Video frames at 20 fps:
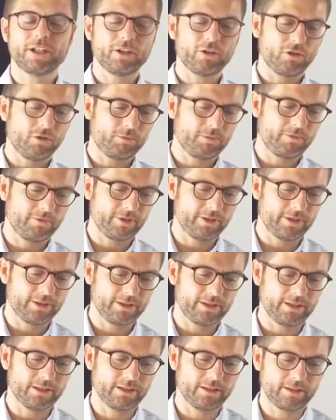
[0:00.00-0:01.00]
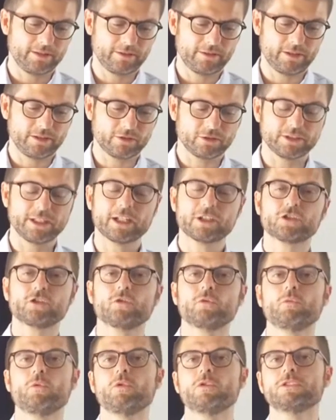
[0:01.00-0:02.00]
I hope the
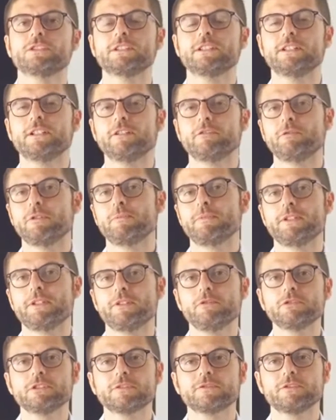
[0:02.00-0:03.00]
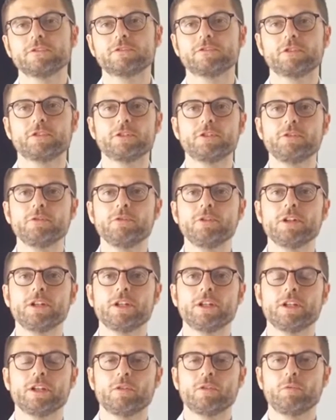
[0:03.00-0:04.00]
introduction will be useful for you.
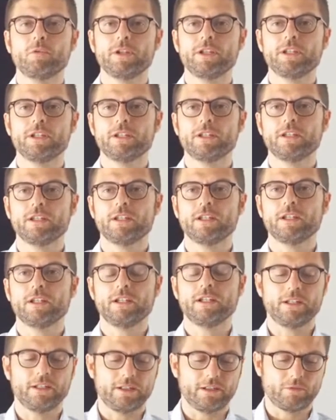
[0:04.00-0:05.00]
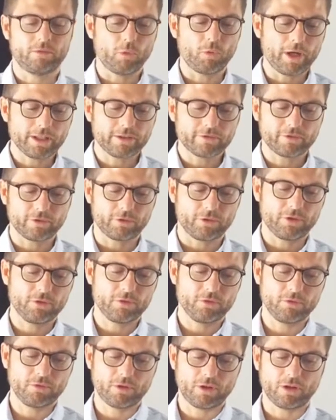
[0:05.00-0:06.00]
We wait for
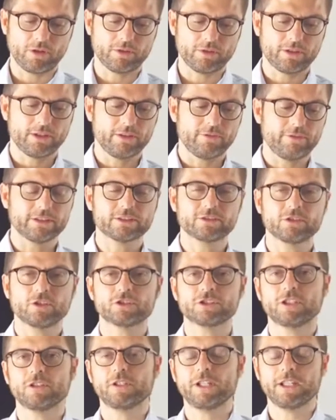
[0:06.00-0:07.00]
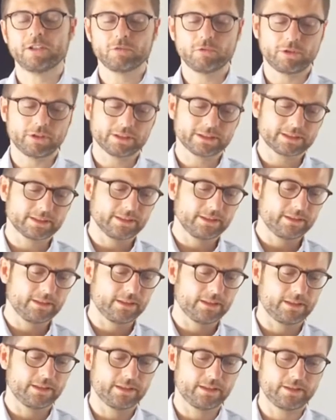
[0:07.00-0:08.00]
you on the social networks,
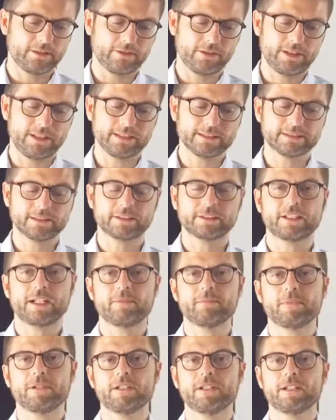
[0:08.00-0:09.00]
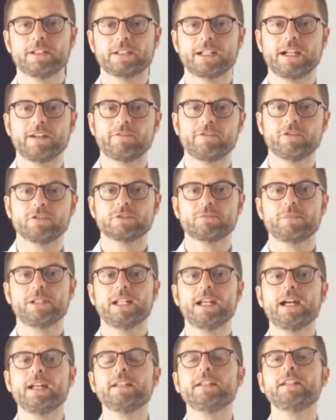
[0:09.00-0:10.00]
Instagram Raffles
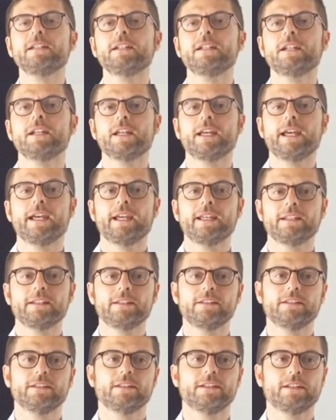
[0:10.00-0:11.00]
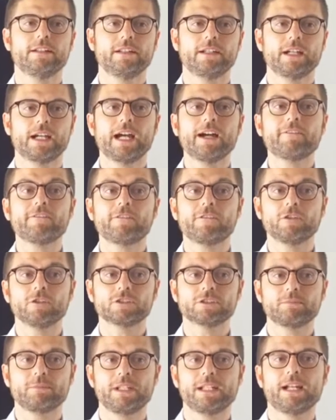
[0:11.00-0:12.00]
Milan, and
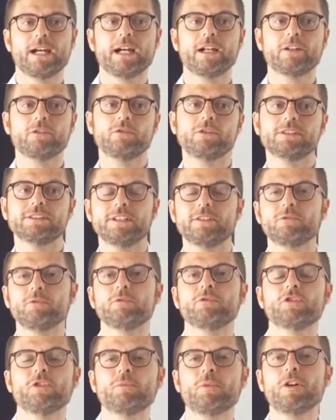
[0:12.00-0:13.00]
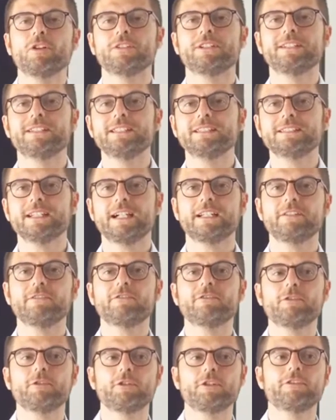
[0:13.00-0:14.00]
Raffles Milan Istituto Moda e Design
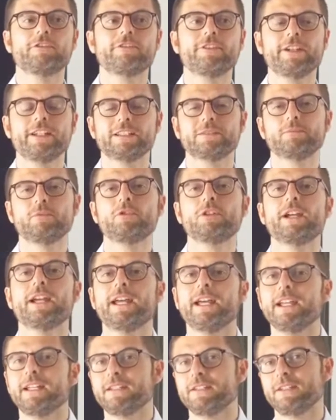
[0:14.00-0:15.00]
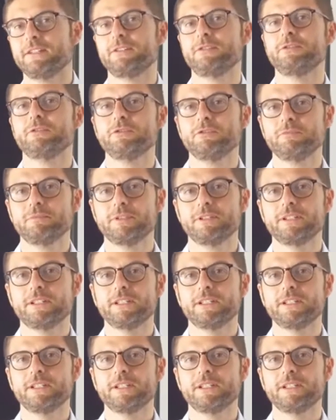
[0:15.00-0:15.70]
for Facebook and YouTube.